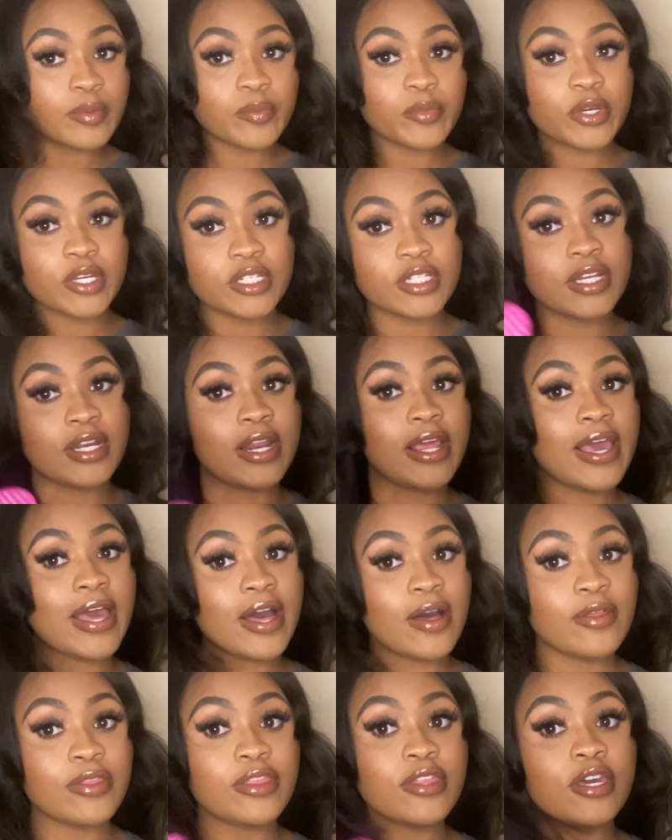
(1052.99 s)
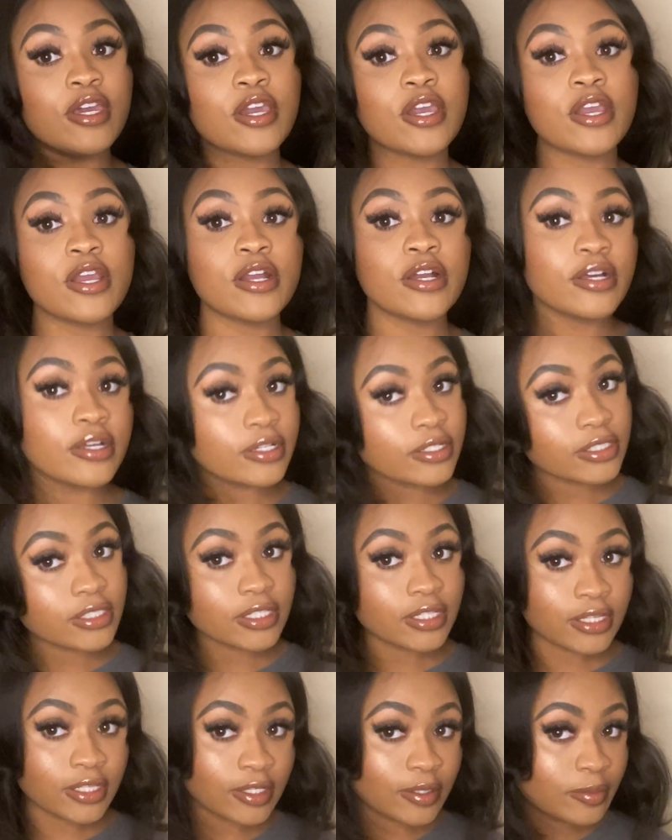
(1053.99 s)
brushing out the curls a
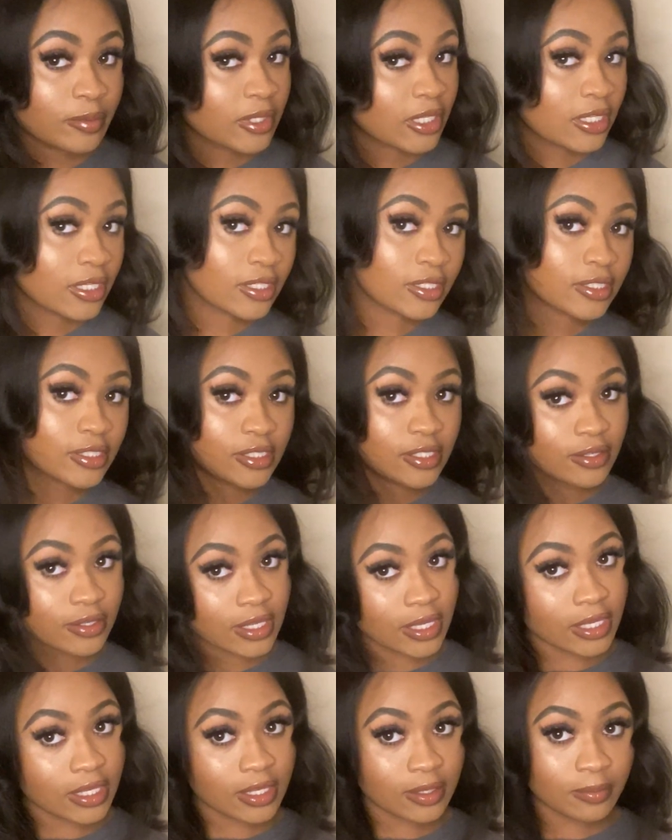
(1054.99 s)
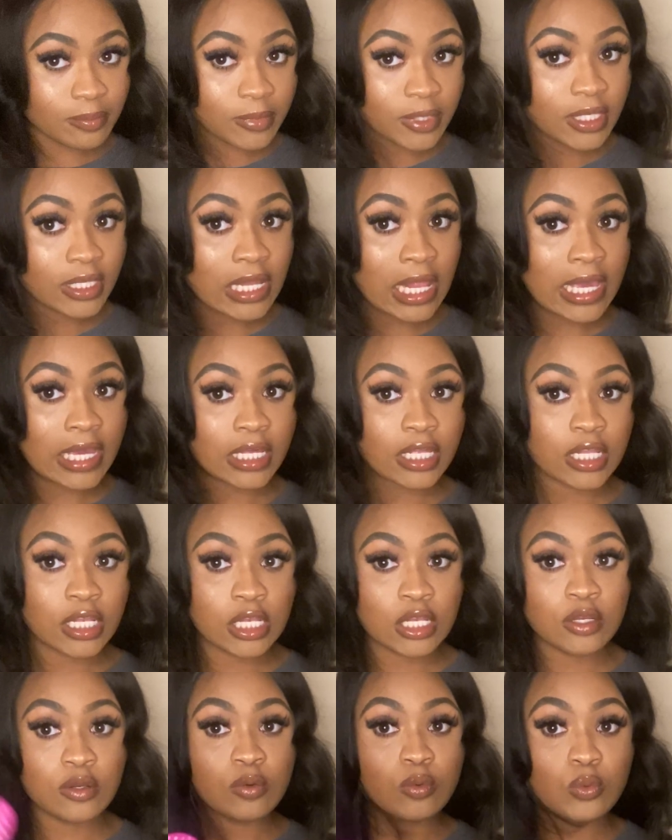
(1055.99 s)
little bit so they can be like a
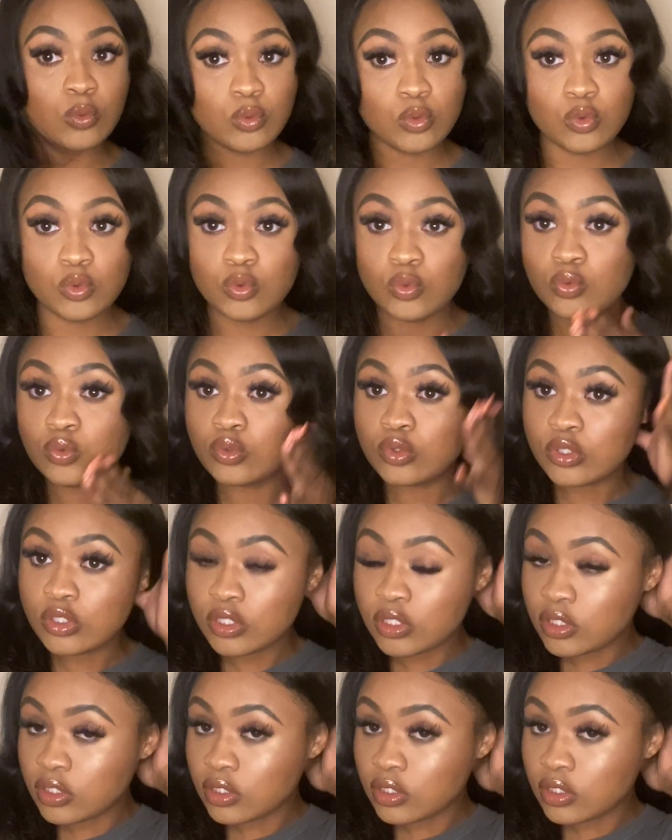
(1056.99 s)
little loose.